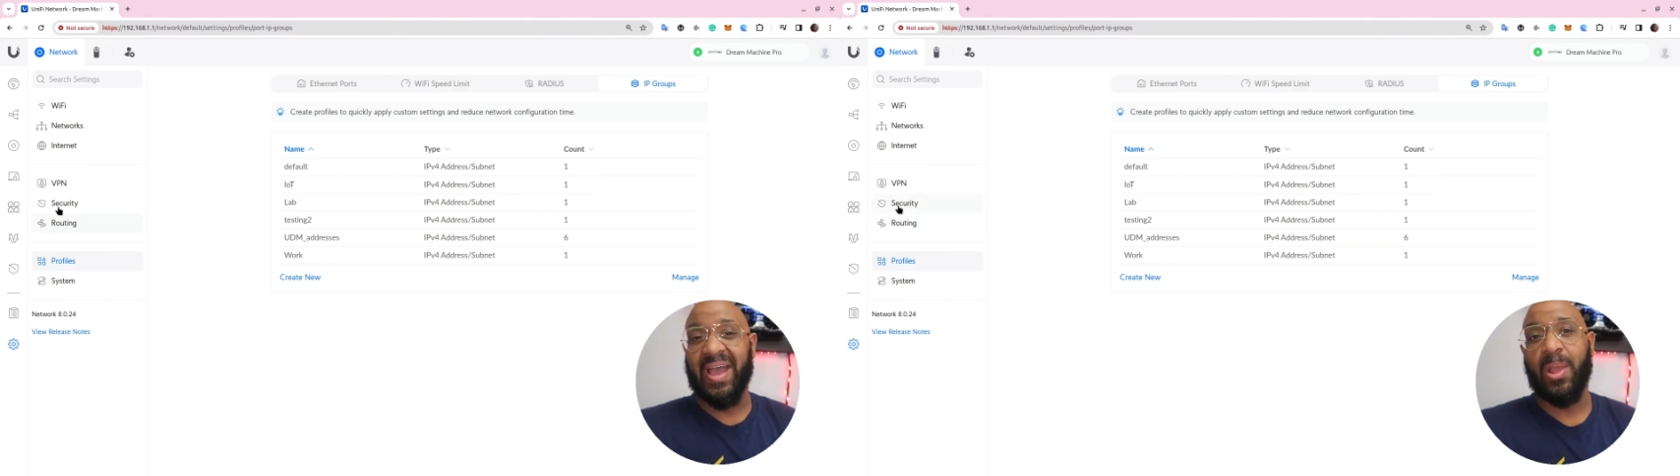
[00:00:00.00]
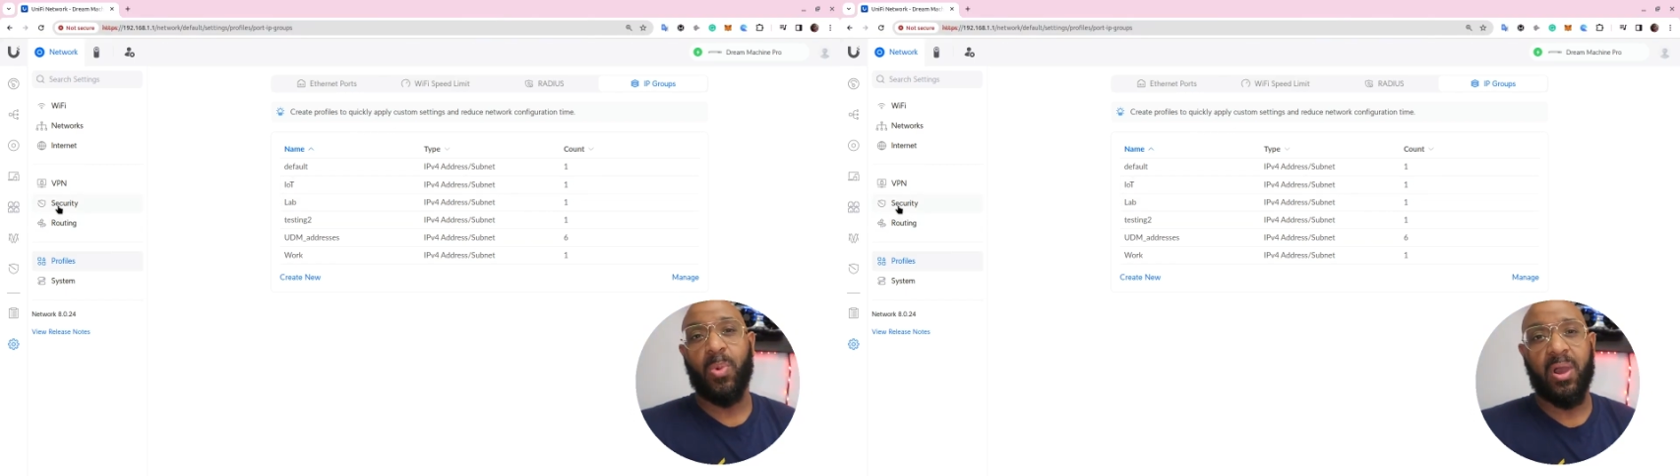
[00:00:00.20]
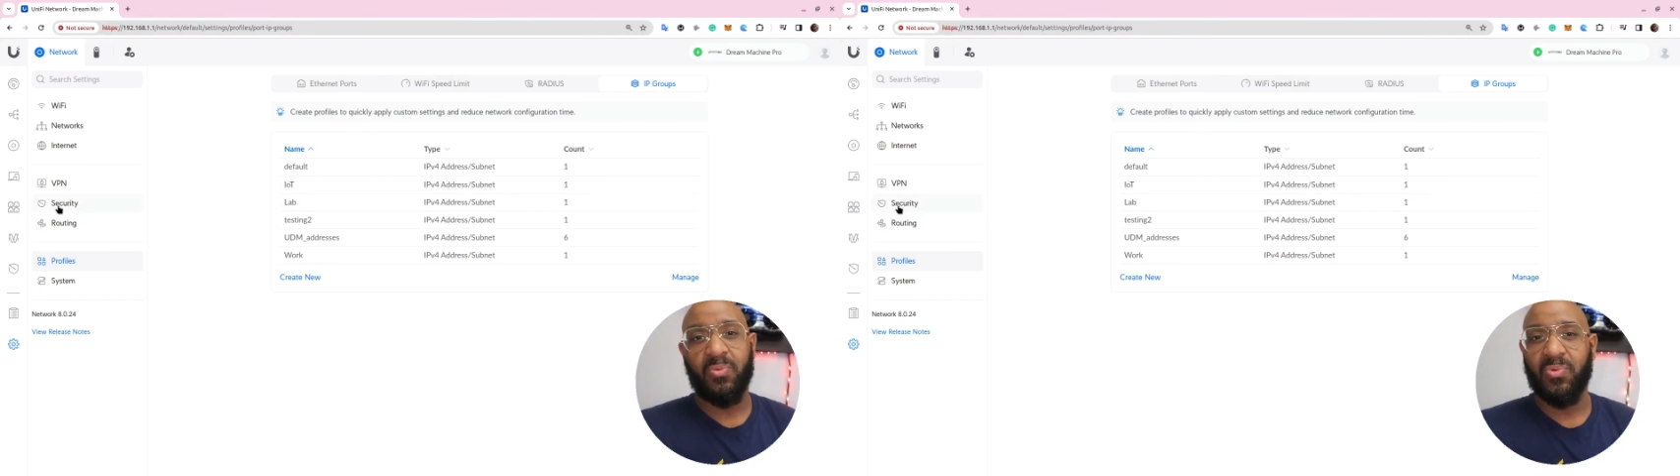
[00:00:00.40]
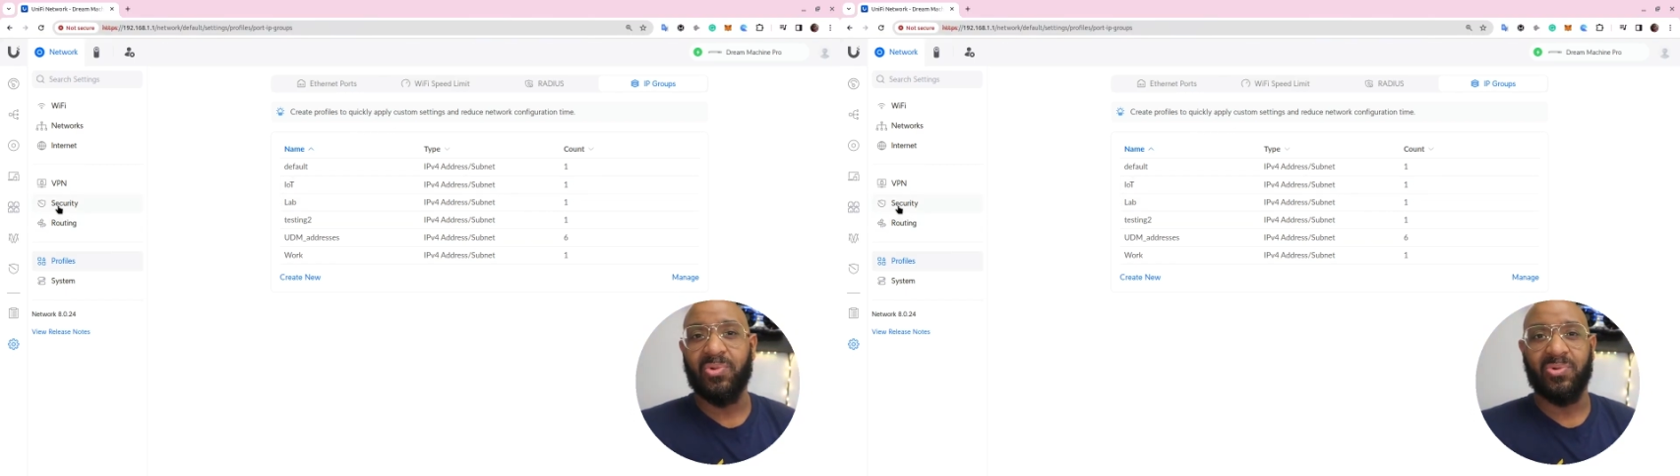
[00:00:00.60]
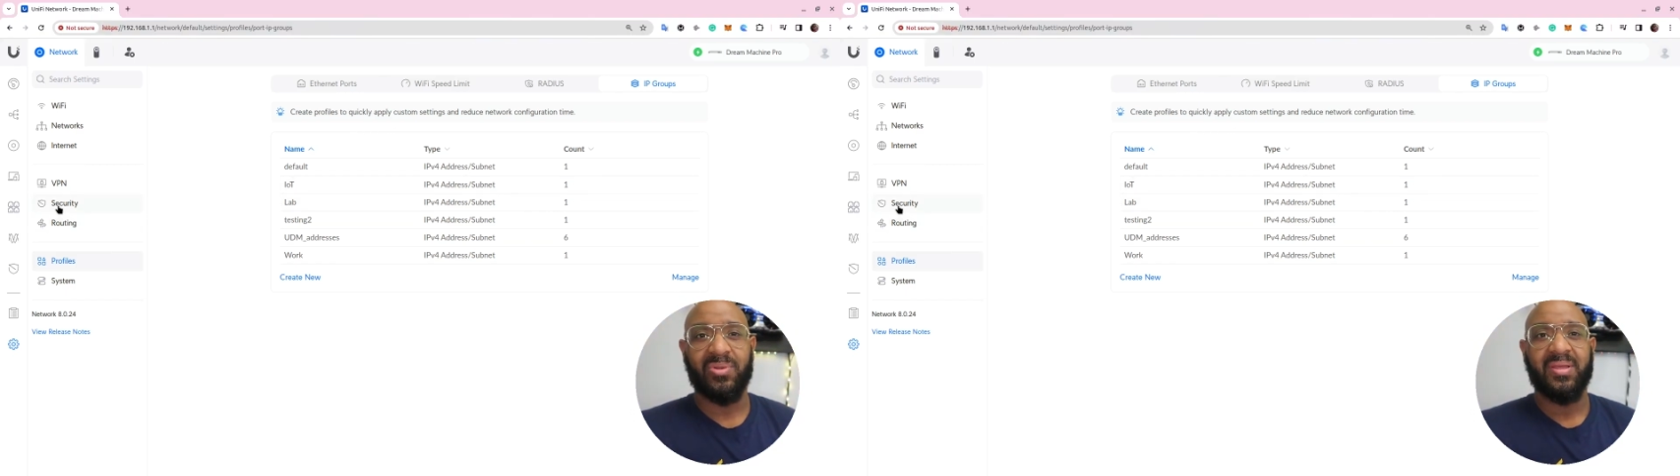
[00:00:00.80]
adding a
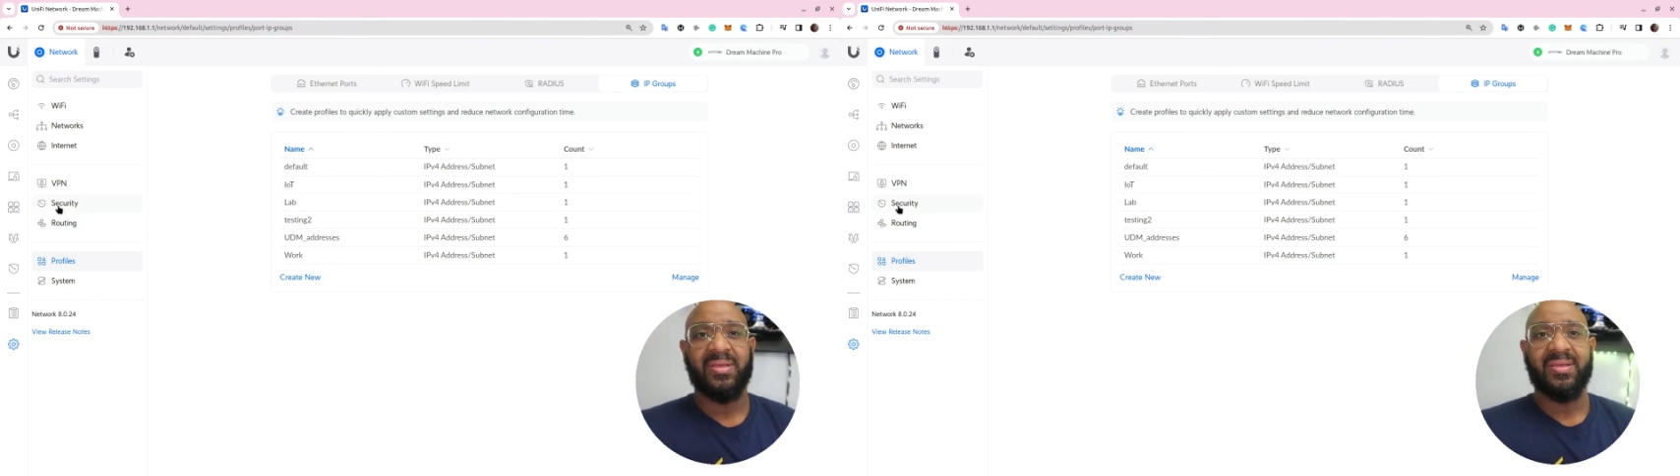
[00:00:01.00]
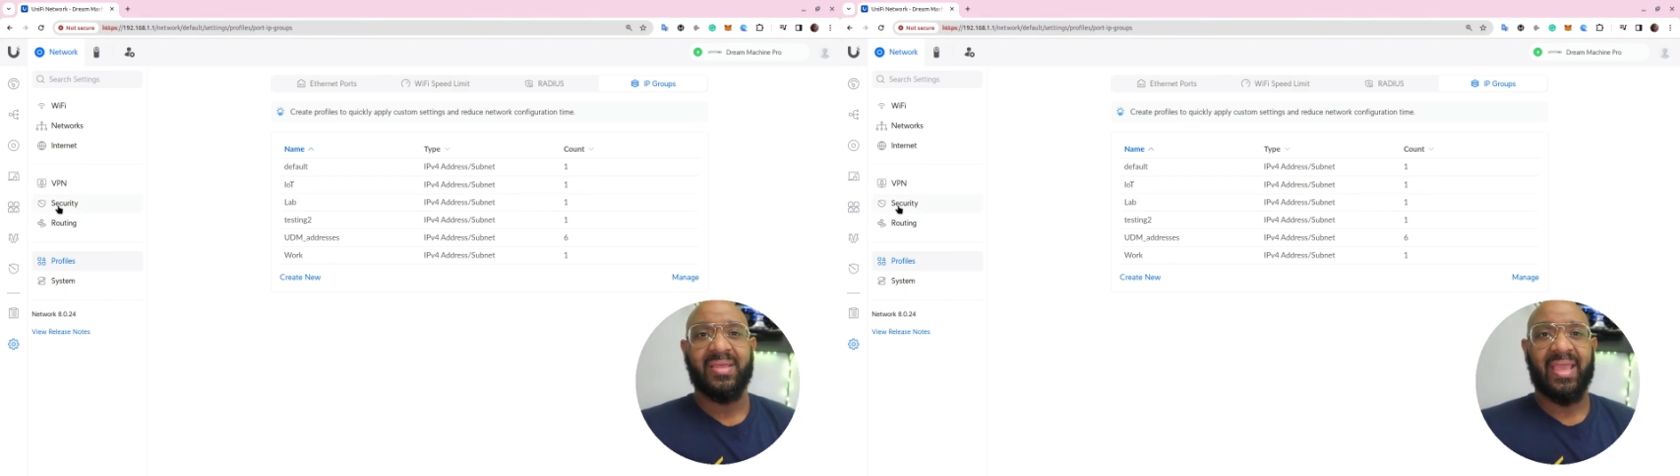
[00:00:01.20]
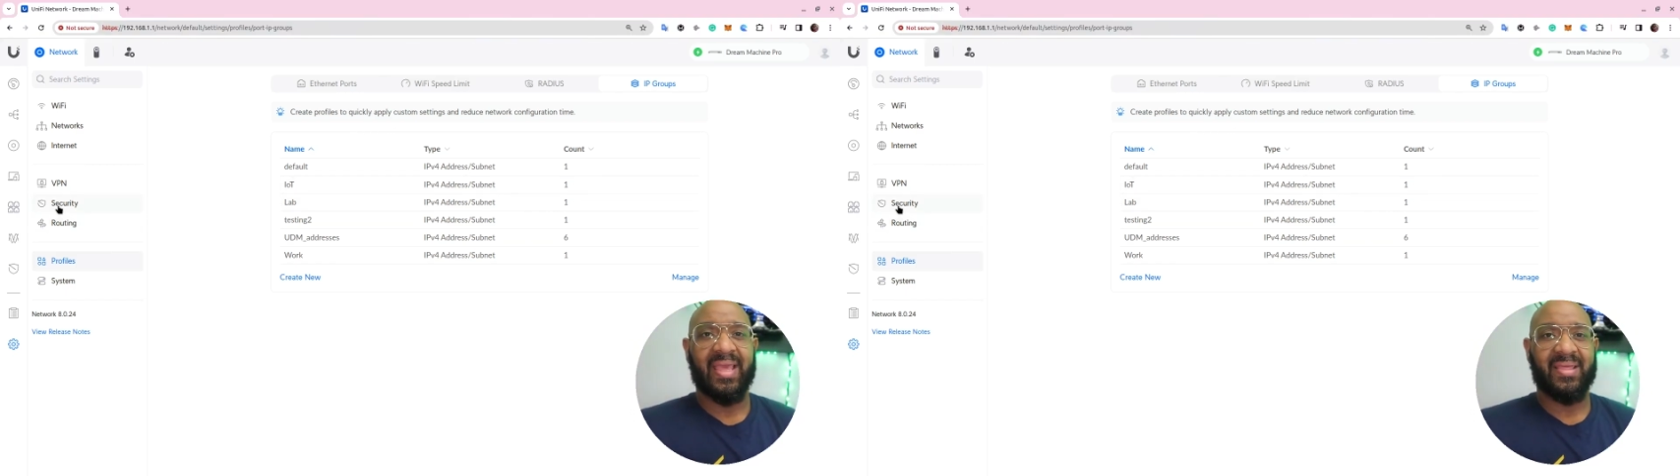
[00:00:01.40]
firewall rule.